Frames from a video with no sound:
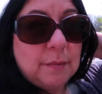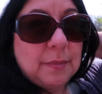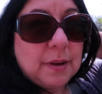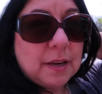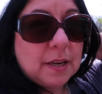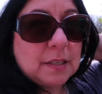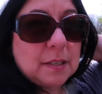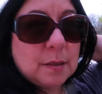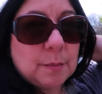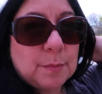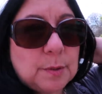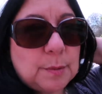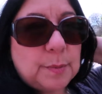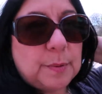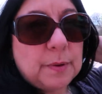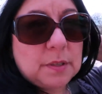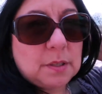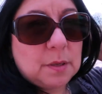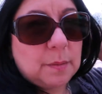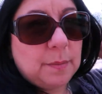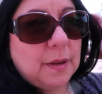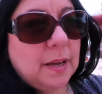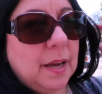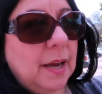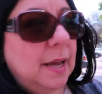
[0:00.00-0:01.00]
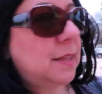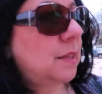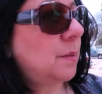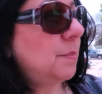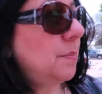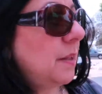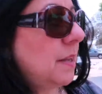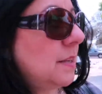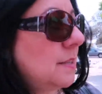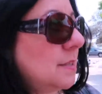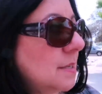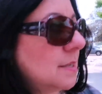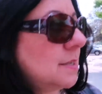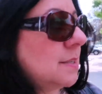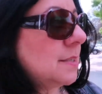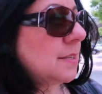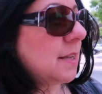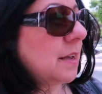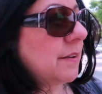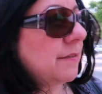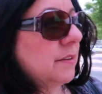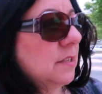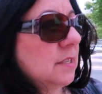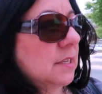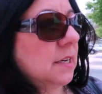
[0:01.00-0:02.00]
because I'm supposed to be at the place at
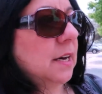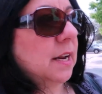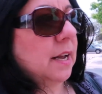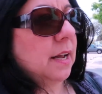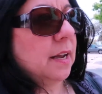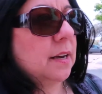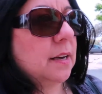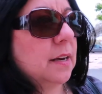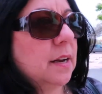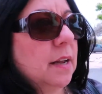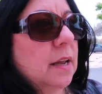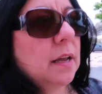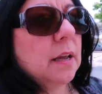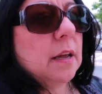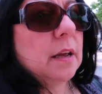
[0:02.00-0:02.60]
seven tonight.